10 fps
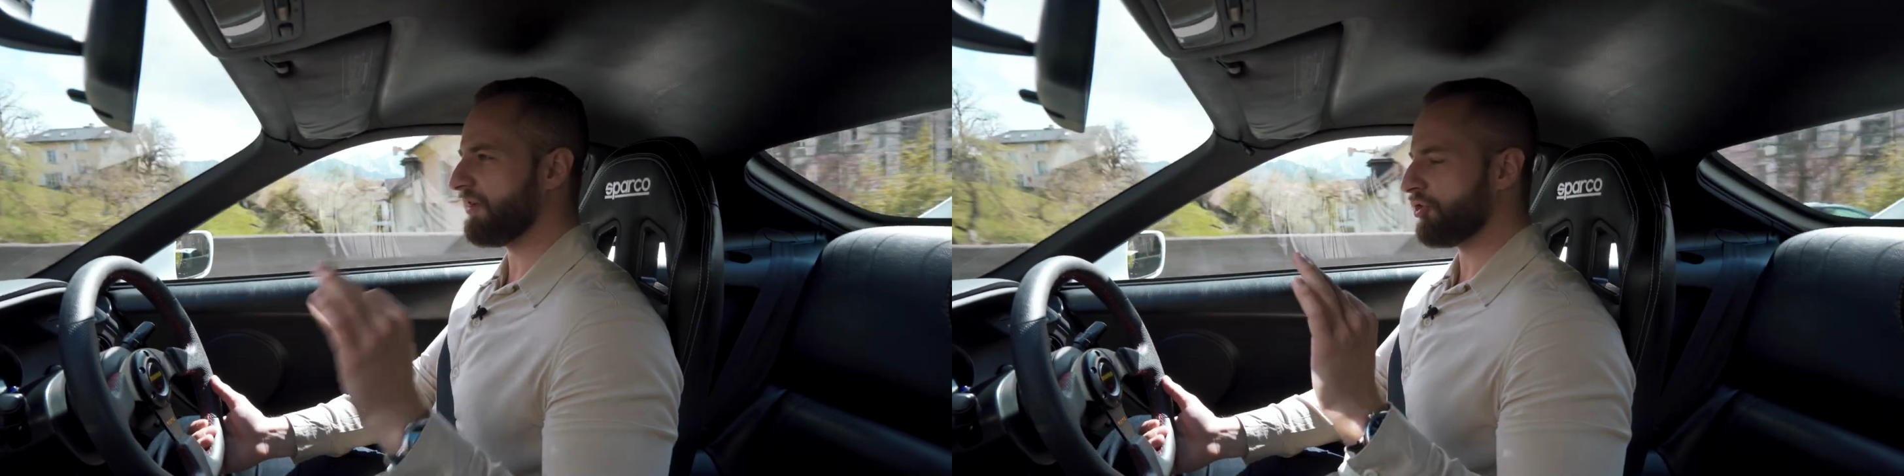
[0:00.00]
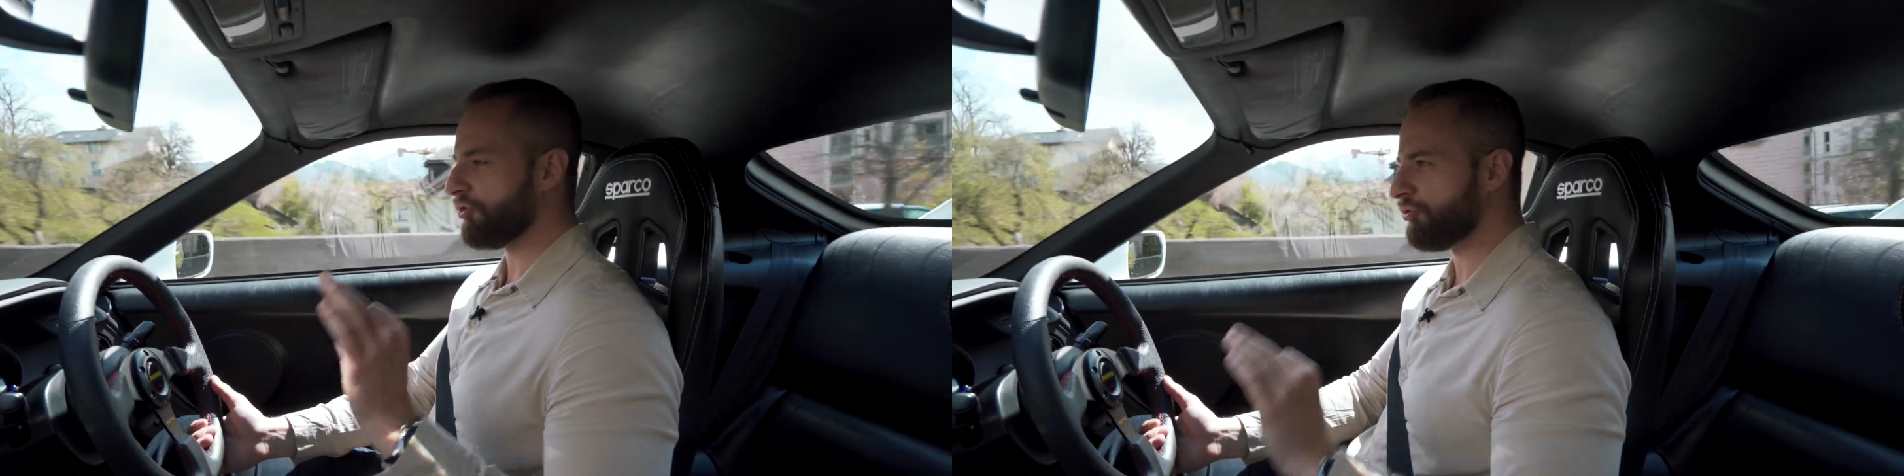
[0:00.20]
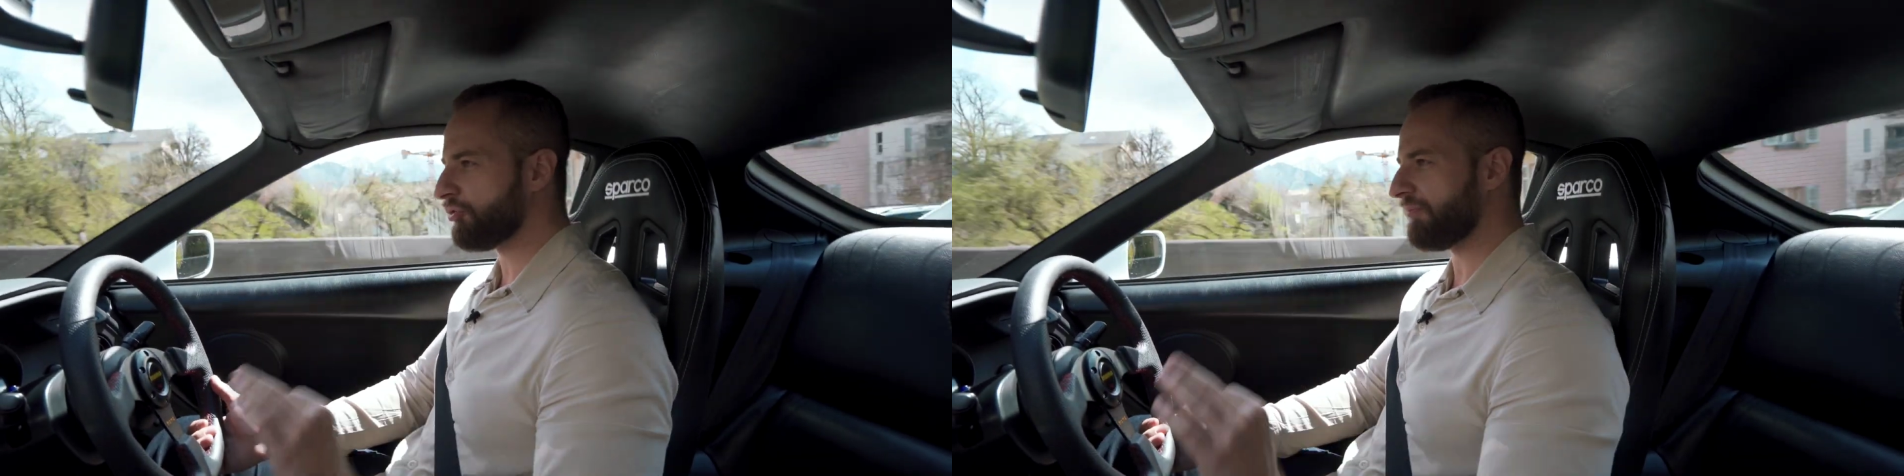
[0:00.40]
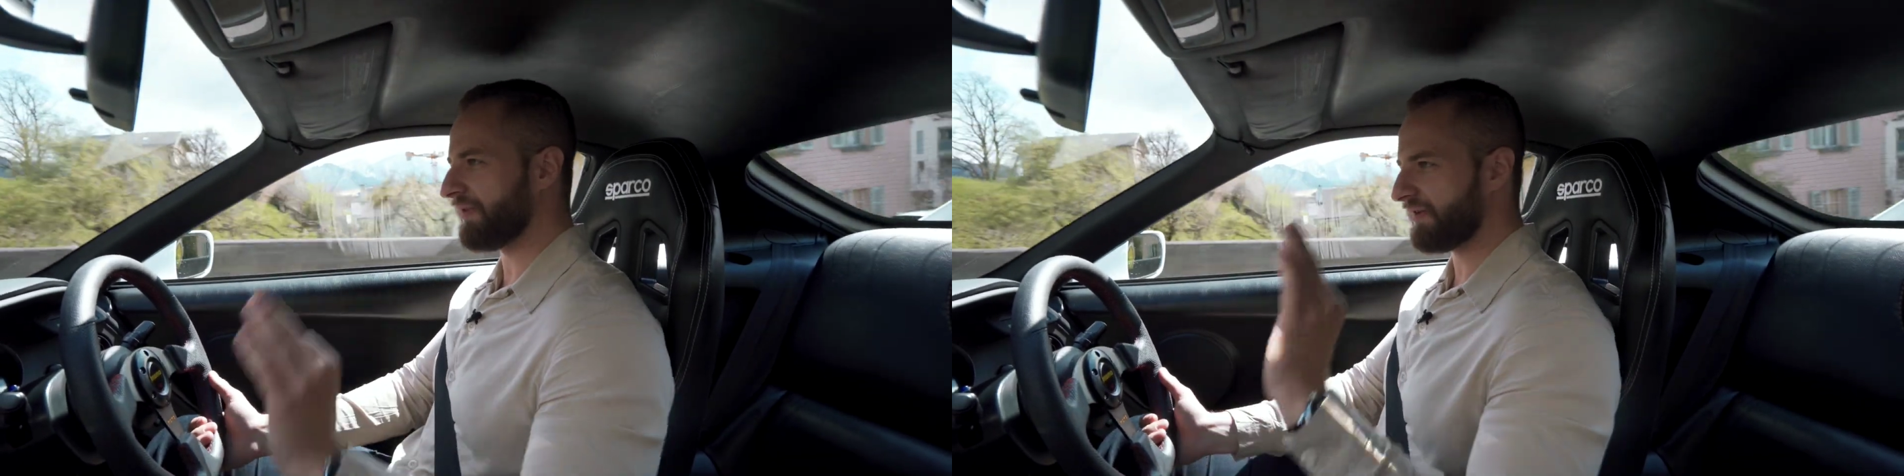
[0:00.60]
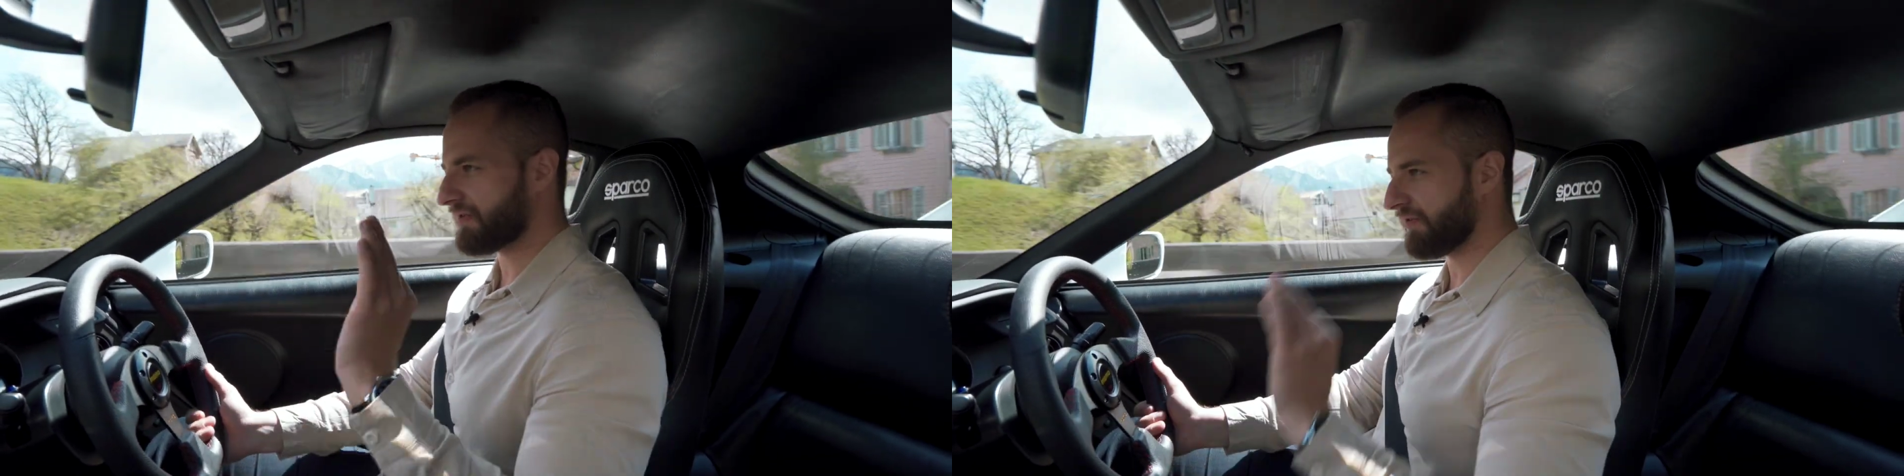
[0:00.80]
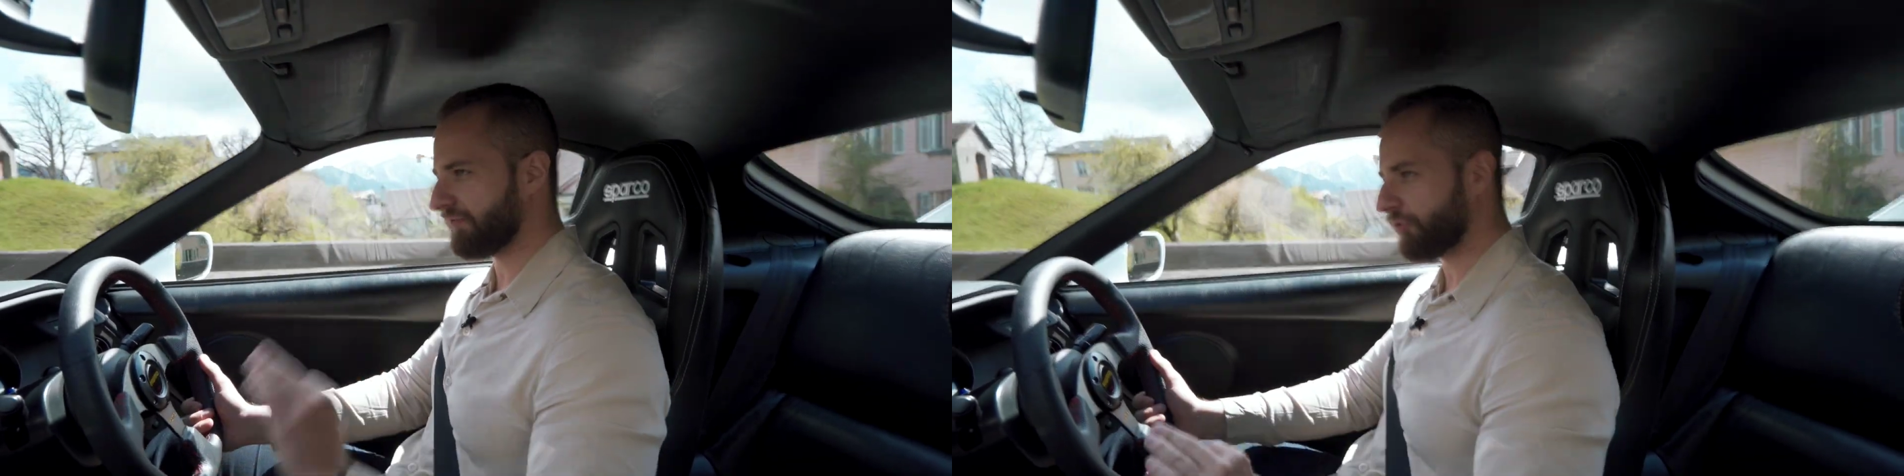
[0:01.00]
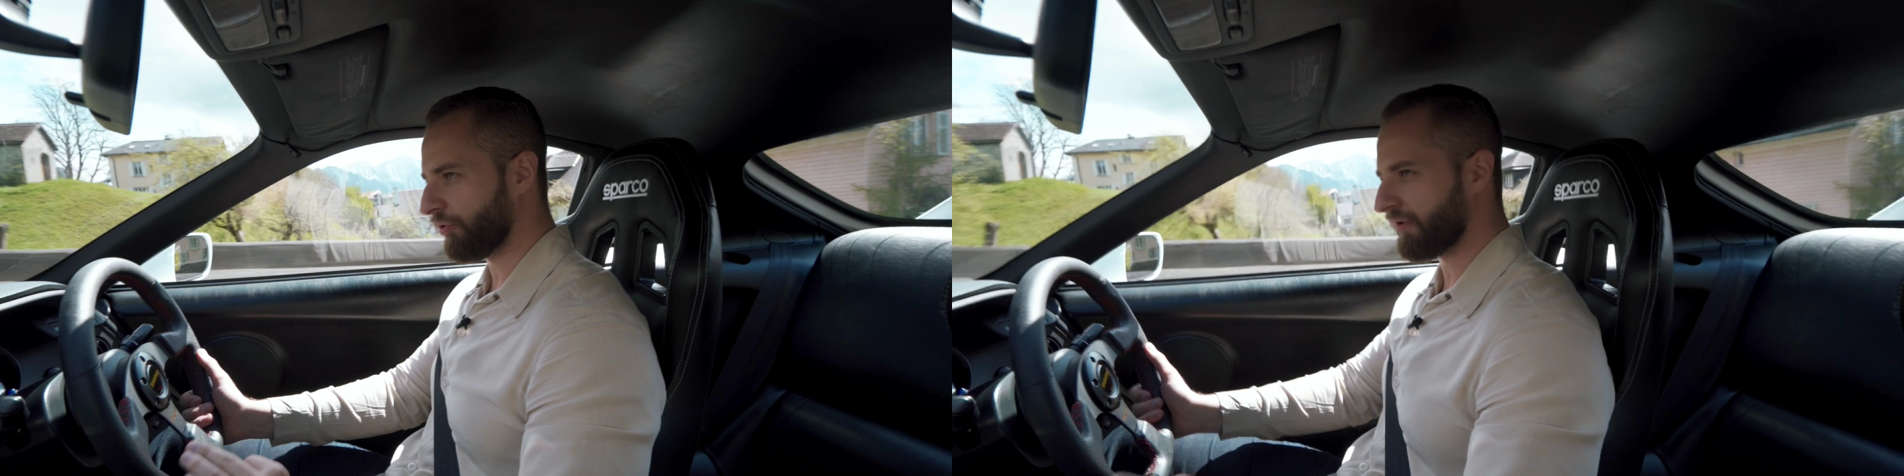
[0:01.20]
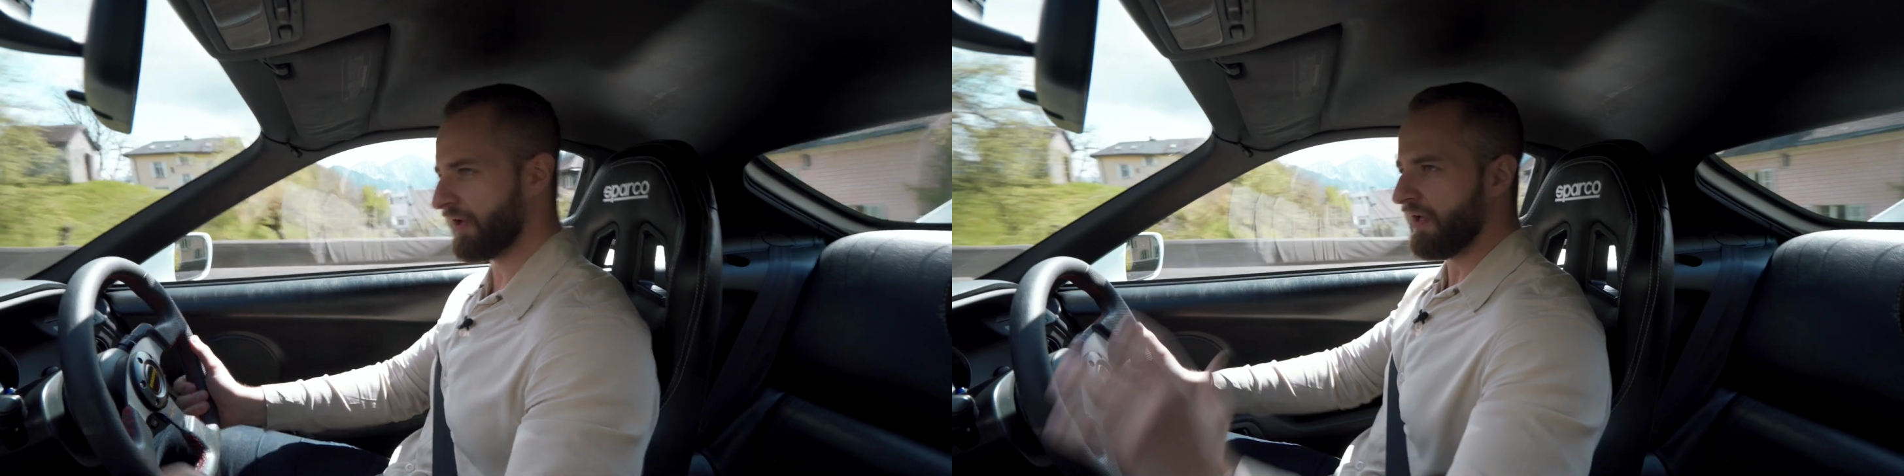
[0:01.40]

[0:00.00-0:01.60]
Newton meters of torque,